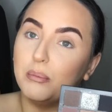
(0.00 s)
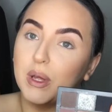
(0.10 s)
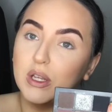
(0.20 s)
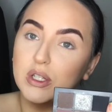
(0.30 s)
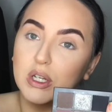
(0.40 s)

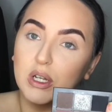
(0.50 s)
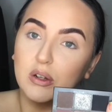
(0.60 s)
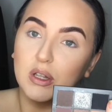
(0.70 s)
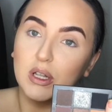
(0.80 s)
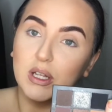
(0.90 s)
base
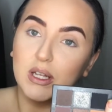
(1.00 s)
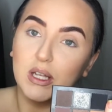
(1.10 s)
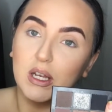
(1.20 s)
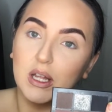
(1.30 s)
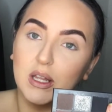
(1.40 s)
shade on the
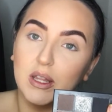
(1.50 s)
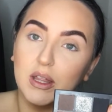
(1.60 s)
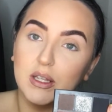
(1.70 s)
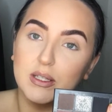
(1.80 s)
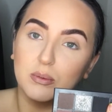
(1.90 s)
lid, and
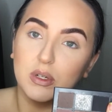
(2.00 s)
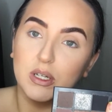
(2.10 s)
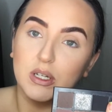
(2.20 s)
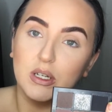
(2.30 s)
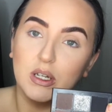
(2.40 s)
then this
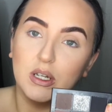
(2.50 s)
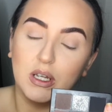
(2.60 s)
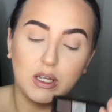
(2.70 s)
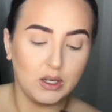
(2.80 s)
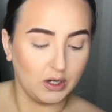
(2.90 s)
one
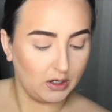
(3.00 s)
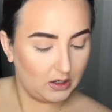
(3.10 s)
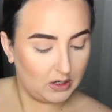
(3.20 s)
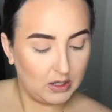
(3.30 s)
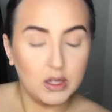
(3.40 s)

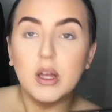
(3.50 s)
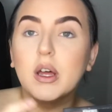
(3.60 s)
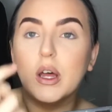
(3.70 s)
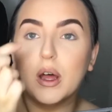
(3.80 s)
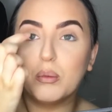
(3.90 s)
here
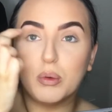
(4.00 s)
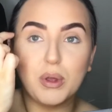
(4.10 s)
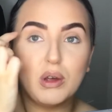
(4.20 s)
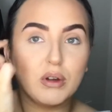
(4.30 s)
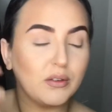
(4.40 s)
will
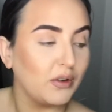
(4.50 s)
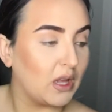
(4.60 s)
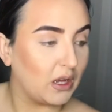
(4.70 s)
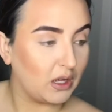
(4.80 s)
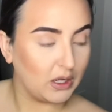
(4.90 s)
be great for
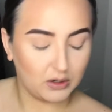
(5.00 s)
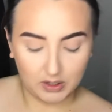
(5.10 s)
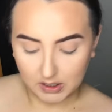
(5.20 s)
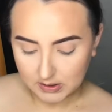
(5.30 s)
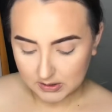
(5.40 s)
that cut
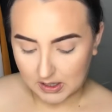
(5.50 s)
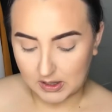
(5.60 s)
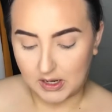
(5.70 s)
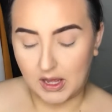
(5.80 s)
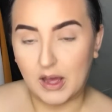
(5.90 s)
crease,
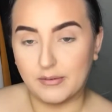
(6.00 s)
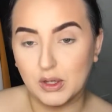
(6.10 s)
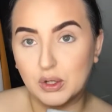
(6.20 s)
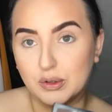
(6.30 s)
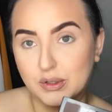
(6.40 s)
and then I have
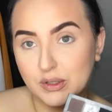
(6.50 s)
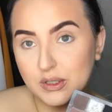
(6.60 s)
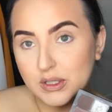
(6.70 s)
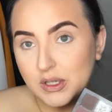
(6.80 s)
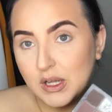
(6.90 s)
the
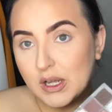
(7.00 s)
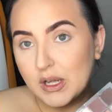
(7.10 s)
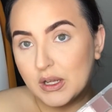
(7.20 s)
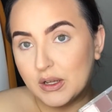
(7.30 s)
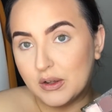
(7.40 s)
gold
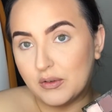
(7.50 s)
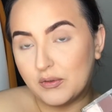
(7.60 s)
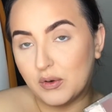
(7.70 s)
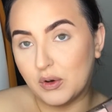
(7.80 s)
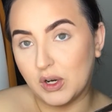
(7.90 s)

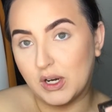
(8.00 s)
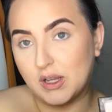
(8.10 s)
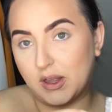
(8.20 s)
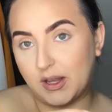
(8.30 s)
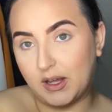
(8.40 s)
for
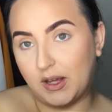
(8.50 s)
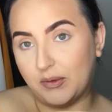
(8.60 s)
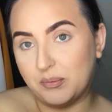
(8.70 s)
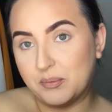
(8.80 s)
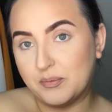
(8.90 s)

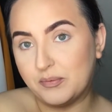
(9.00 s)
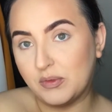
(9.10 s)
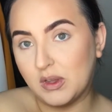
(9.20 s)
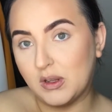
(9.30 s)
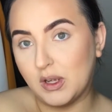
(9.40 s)
the
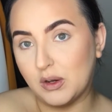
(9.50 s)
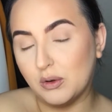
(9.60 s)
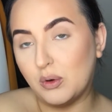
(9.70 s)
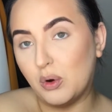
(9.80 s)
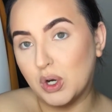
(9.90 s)

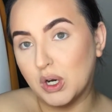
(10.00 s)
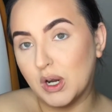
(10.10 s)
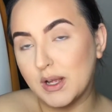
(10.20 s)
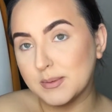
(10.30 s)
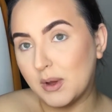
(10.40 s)
inner
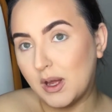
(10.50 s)
corner as